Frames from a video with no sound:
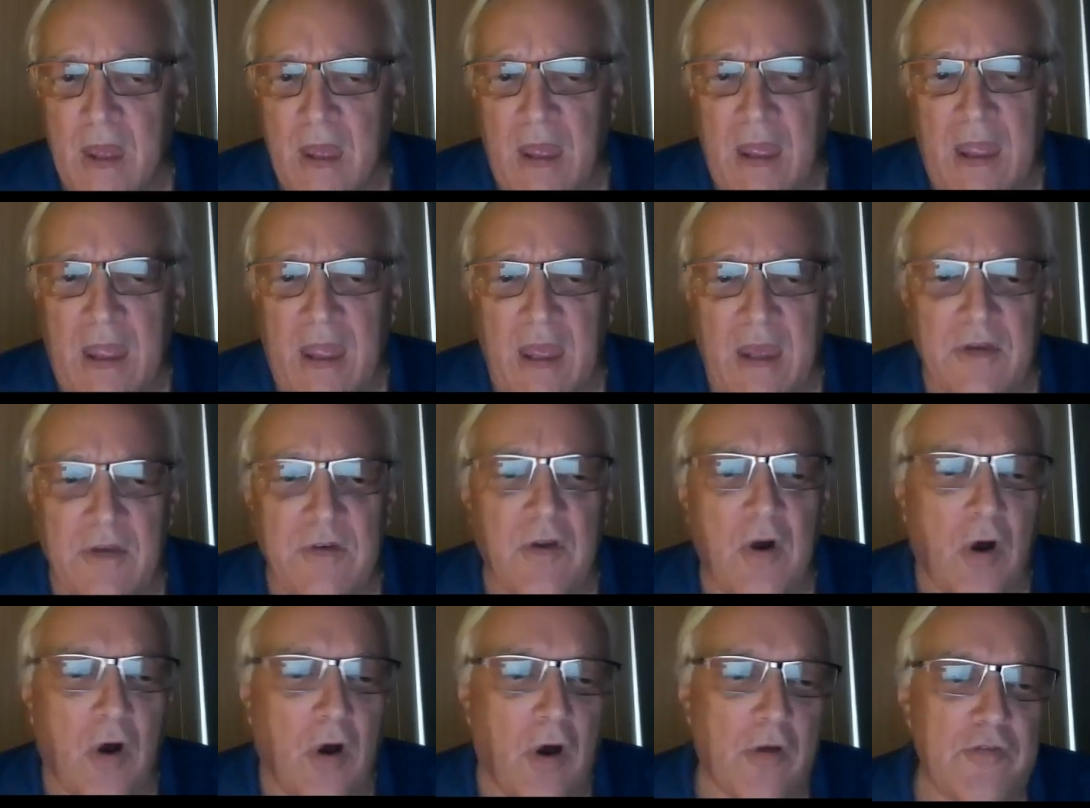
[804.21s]

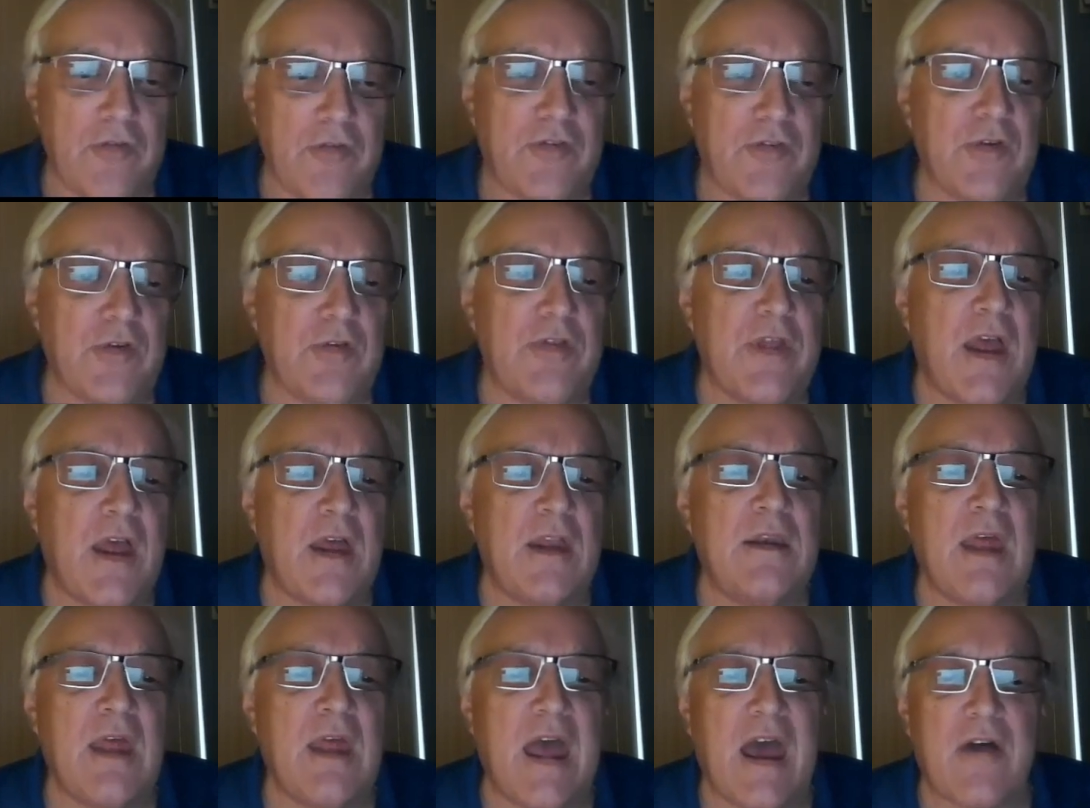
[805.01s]
And also
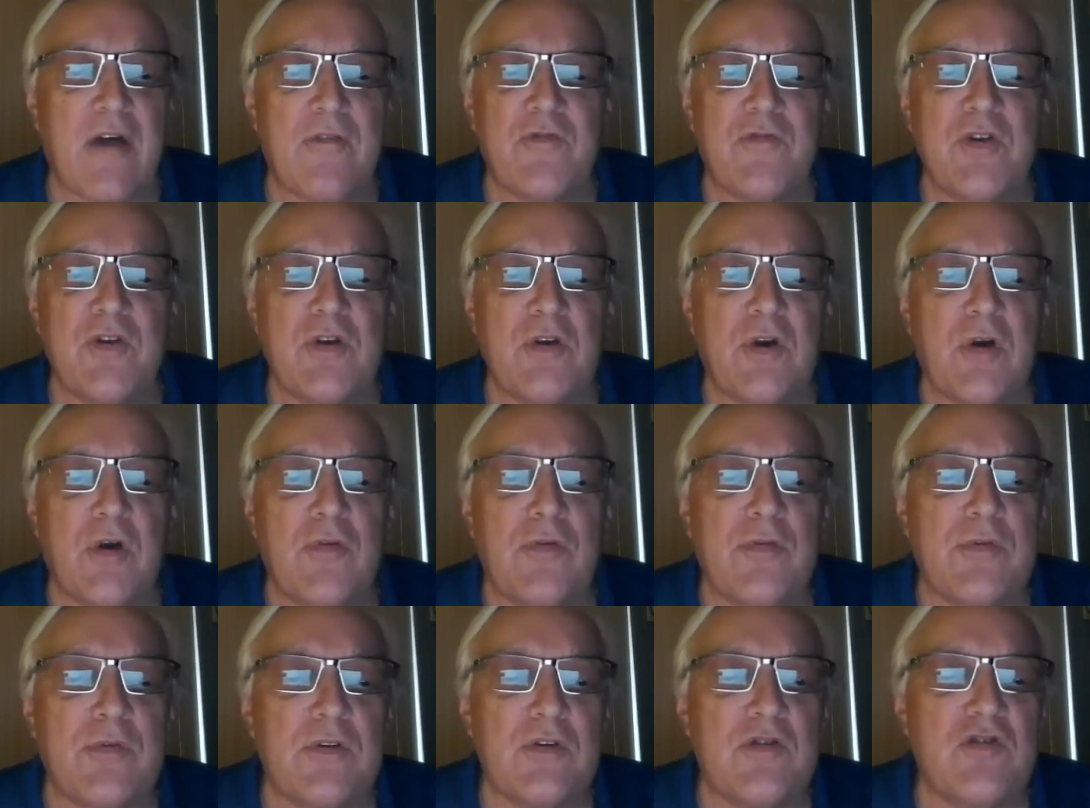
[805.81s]
then, after you go
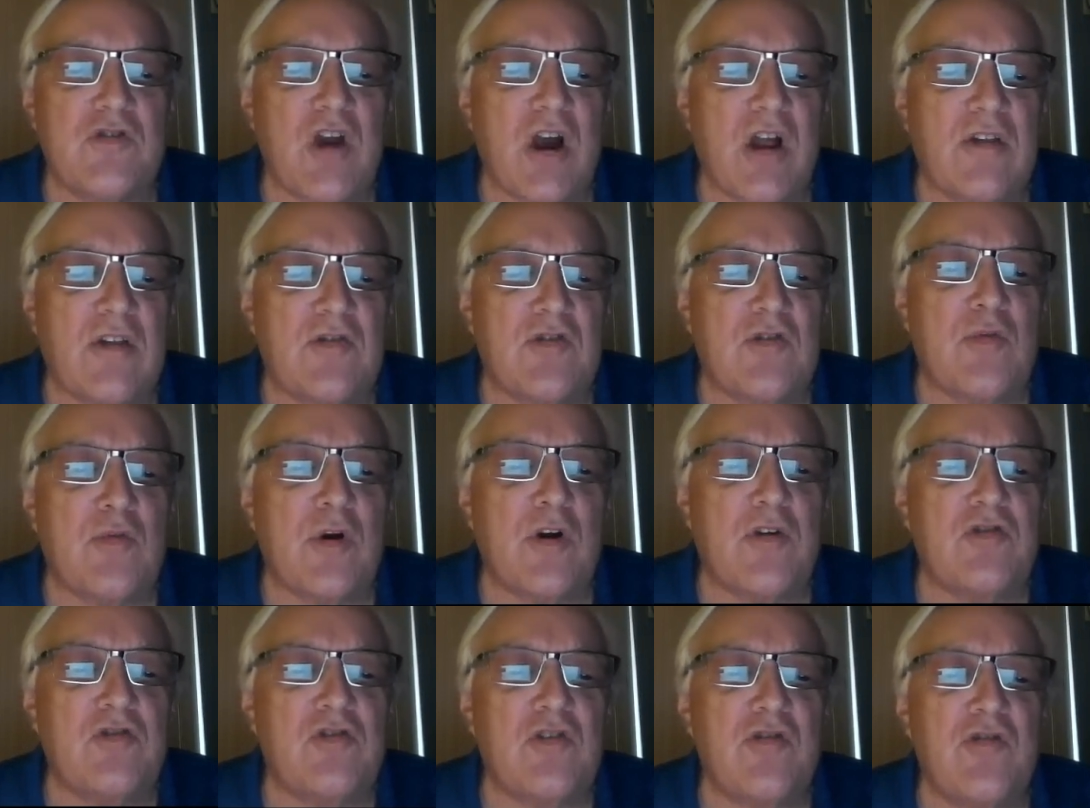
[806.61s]
through the challenge
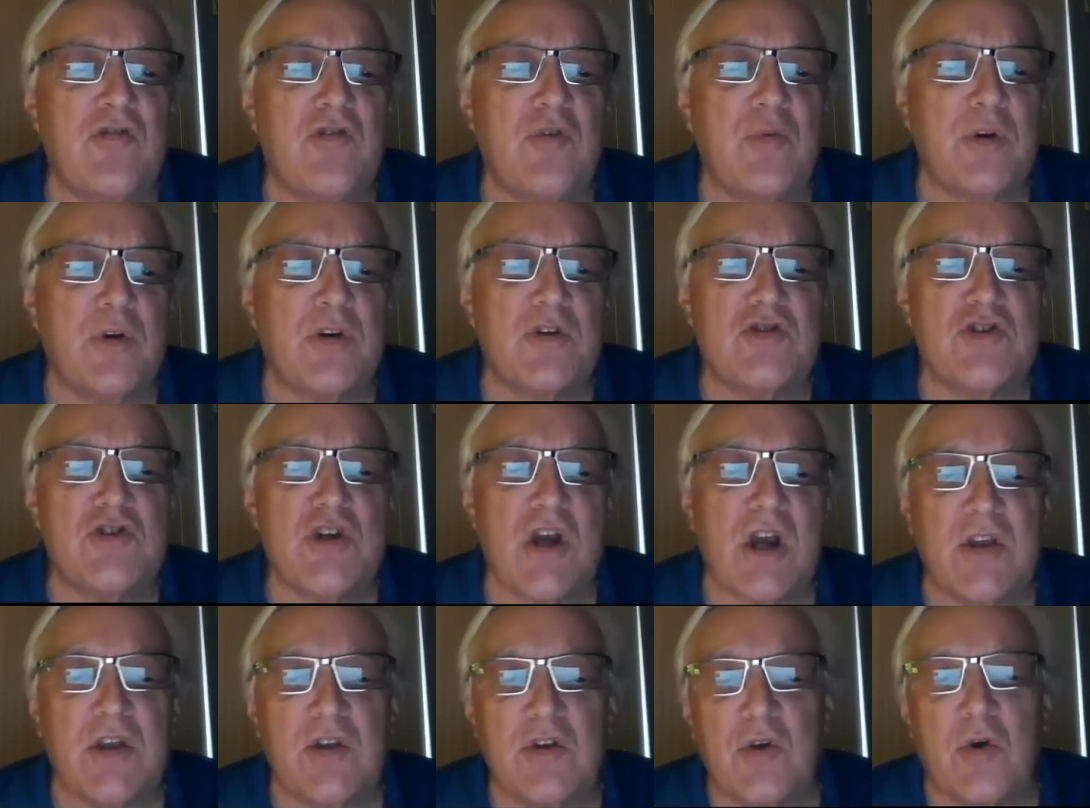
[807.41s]
questions, you want to
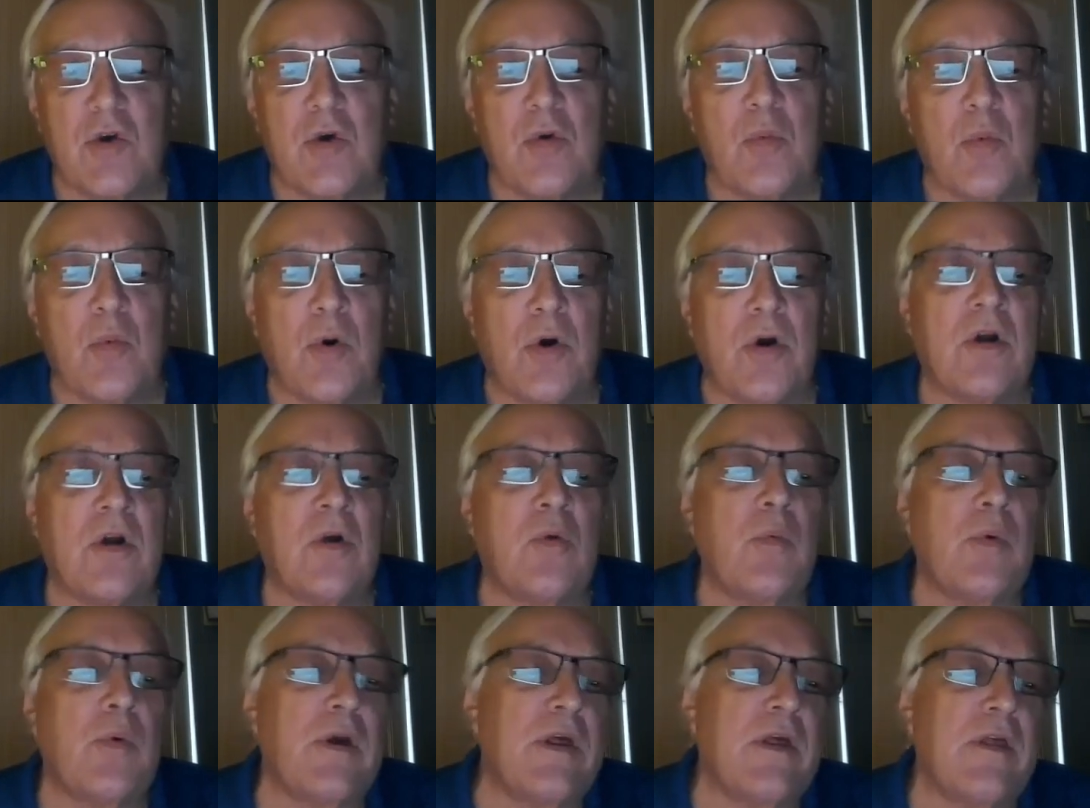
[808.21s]
check your work
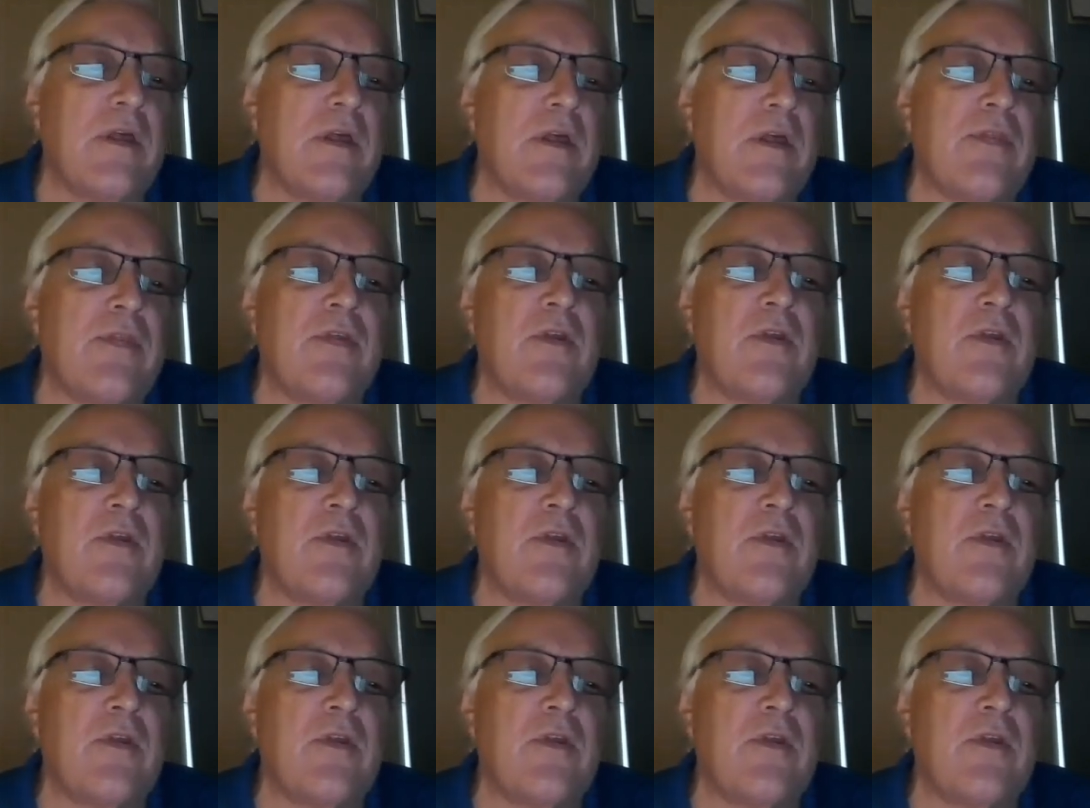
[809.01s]
with